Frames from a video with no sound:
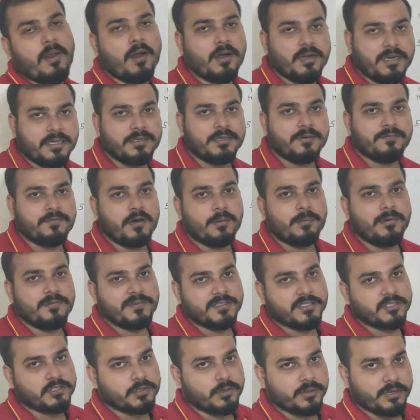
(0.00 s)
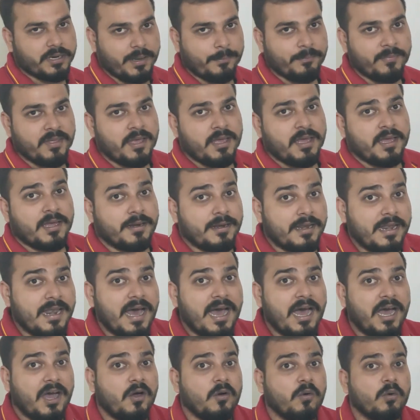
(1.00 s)
plot in the form of histogram
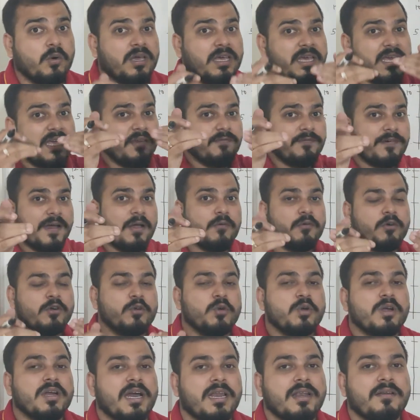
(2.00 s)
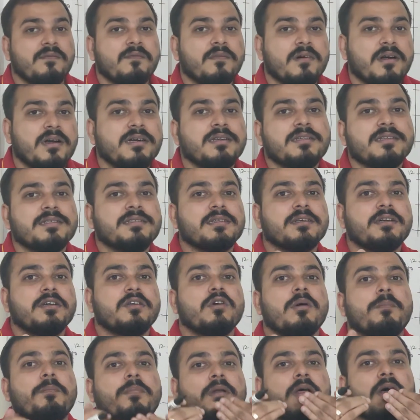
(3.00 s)
now if i want to convert this
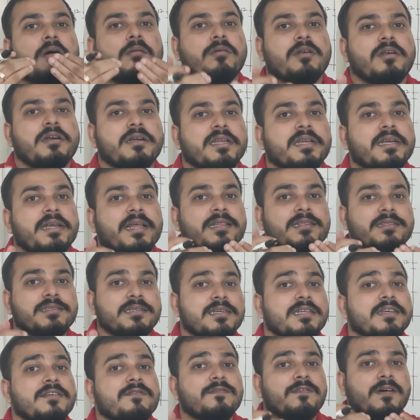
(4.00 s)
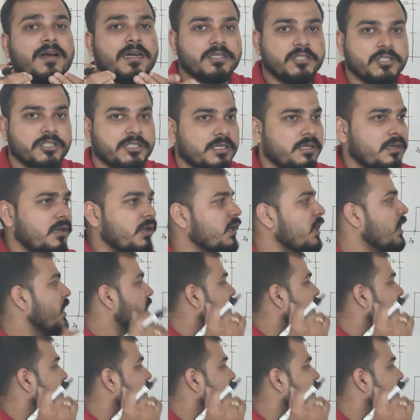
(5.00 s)
into a probability density function